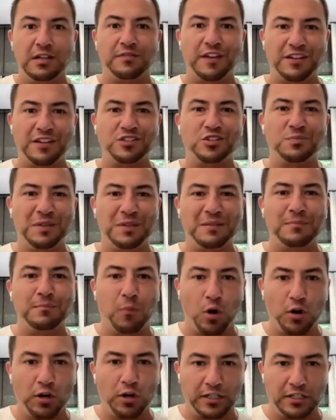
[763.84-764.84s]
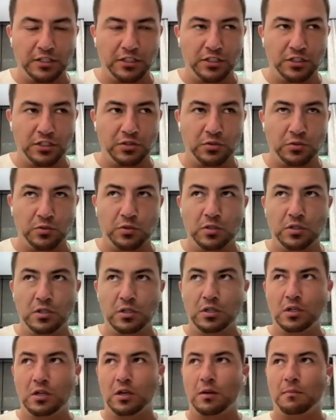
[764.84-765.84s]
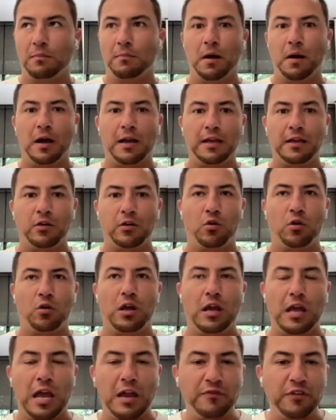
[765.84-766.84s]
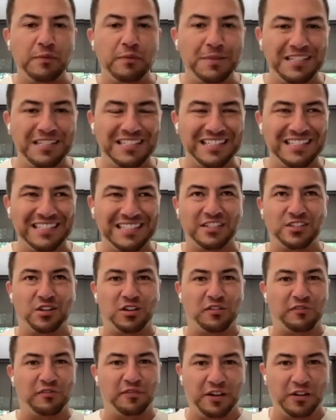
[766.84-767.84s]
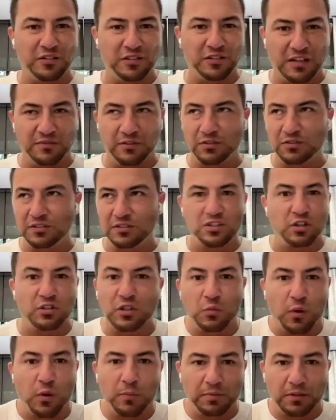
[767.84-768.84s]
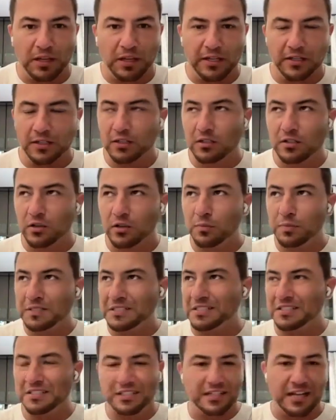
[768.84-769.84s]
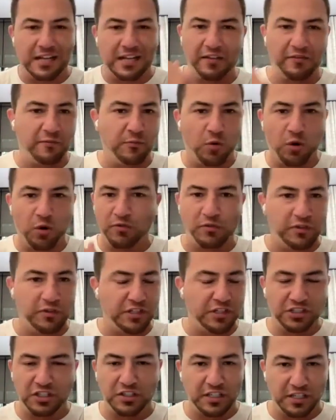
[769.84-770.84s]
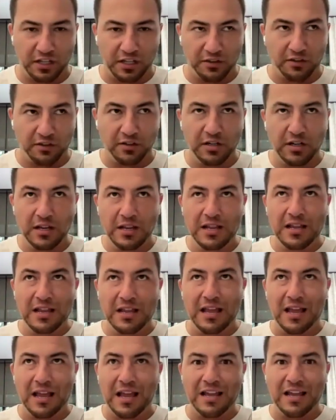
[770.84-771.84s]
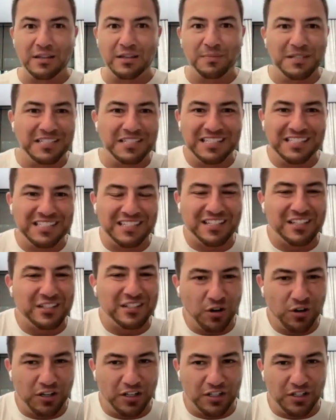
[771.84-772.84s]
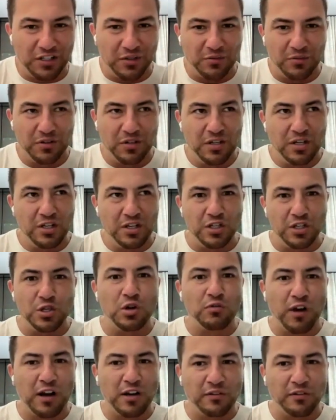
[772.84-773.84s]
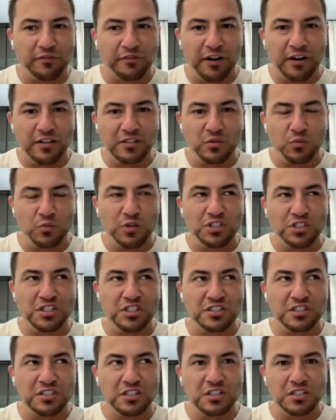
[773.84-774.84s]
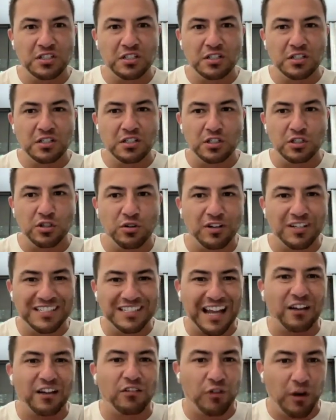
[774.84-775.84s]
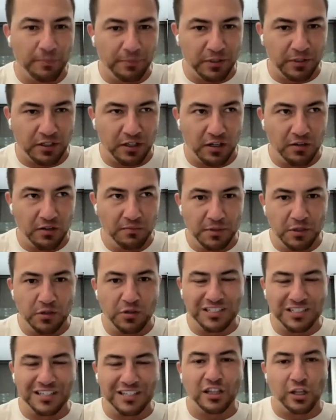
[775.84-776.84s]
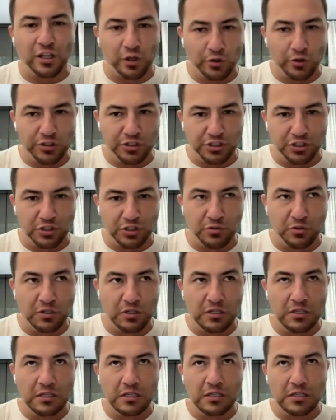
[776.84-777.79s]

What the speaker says: In fact, you're being marketed to by every business that's on a fair level. There's only one plan. No business could have more of a reach than the other. And the business doesn't target you. Your Rhino Friend, which is your exact replica because it learns you,